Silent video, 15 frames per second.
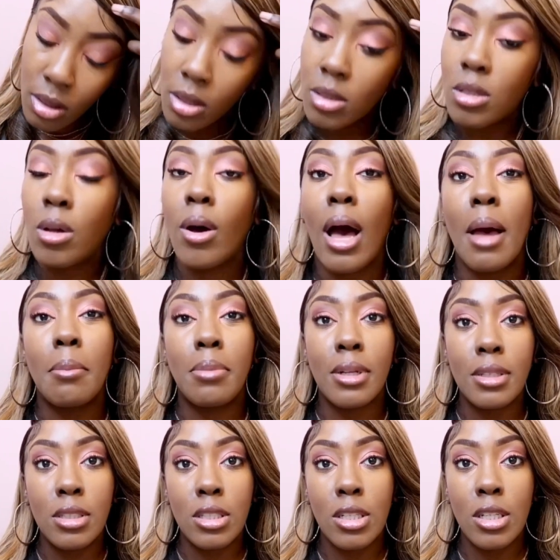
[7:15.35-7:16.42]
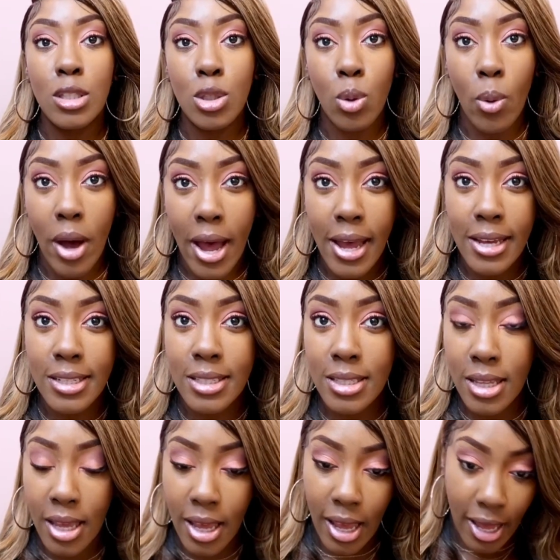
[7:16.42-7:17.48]
So I bleached it twice,
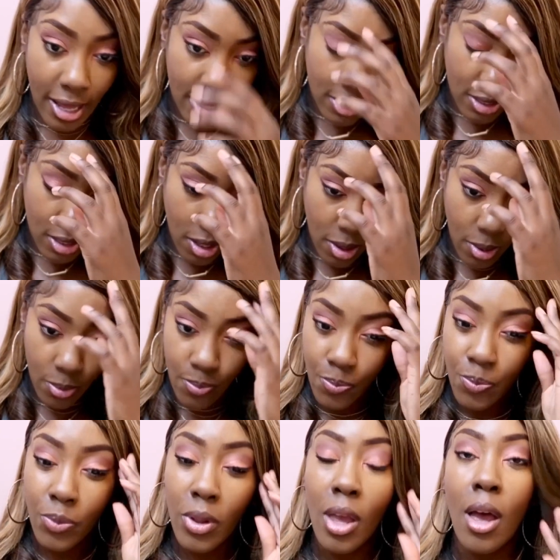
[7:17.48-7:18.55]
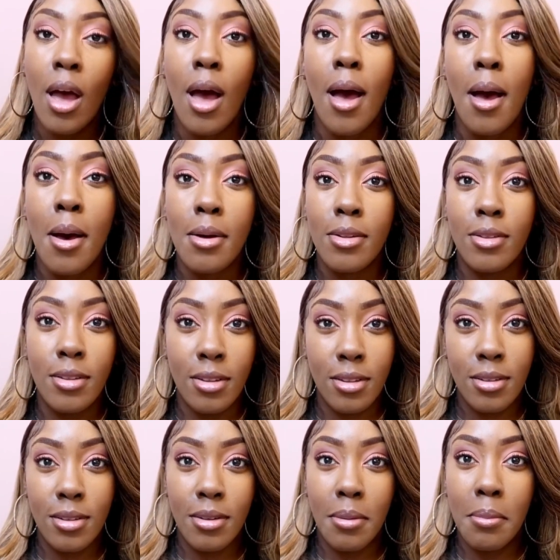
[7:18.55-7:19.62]
and so
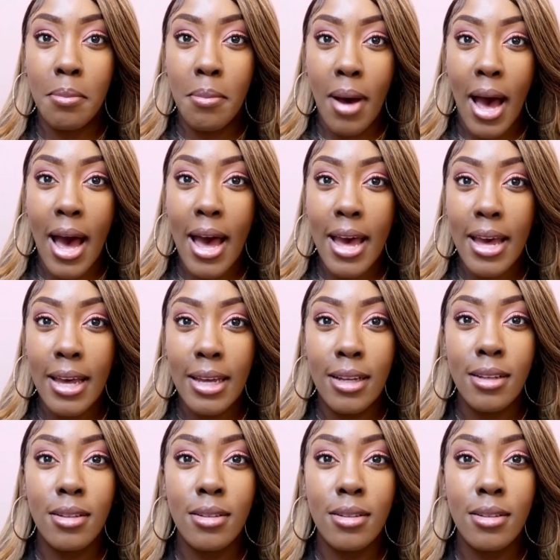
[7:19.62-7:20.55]
my